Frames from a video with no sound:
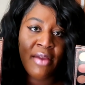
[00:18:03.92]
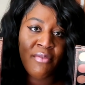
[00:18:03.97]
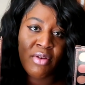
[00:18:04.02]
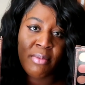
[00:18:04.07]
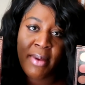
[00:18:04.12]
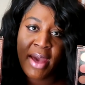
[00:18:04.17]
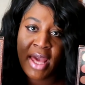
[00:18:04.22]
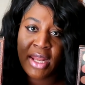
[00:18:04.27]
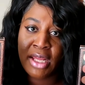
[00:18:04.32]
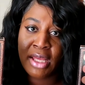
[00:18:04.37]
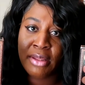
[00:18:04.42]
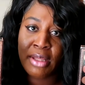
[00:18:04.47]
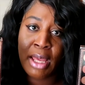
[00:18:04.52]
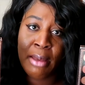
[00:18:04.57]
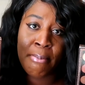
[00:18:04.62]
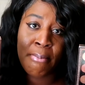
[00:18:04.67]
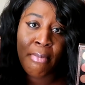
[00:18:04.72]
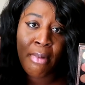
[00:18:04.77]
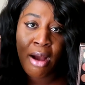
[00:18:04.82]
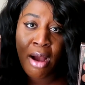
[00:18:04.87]
everybody and
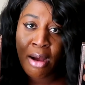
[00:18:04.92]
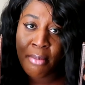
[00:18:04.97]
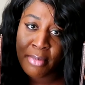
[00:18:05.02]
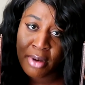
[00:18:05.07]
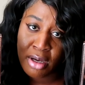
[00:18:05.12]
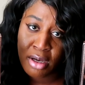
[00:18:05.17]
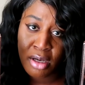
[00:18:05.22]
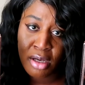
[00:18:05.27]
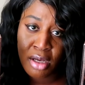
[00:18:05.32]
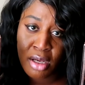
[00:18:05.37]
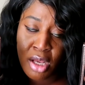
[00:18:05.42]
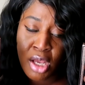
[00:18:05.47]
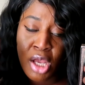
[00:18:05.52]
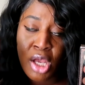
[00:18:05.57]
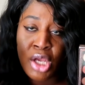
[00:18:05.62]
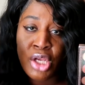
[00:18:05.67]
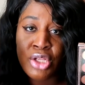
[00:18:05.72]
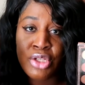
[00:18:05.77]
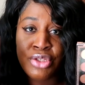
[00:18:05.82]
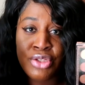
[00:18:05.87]
their mama
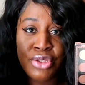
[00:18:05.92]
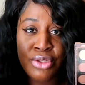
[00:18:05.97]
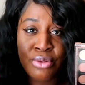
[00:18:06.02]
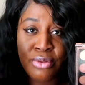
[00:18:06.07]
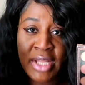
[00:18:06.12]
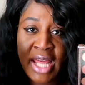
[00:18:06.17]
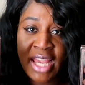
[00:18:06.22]
do